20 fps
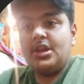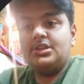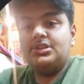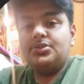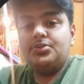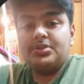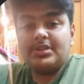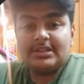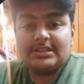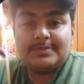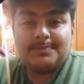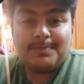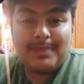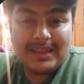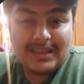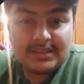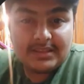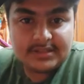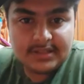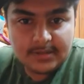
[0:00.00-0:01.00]
So this
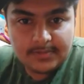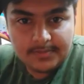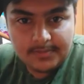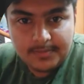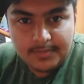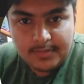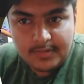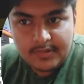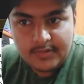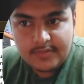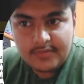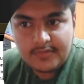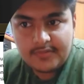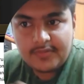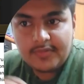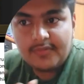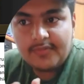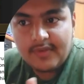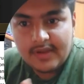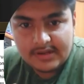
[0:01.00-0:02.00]
picks up
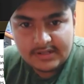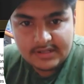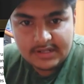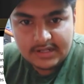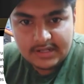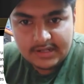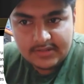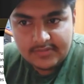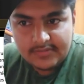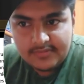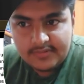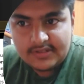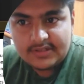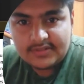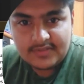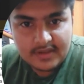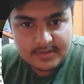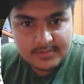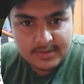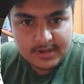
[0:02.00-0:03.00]
from where they leave, which
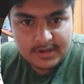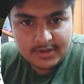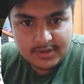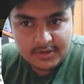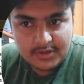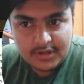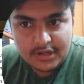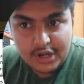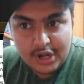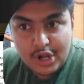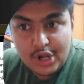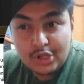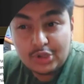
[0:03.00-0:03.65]
is 5 micron,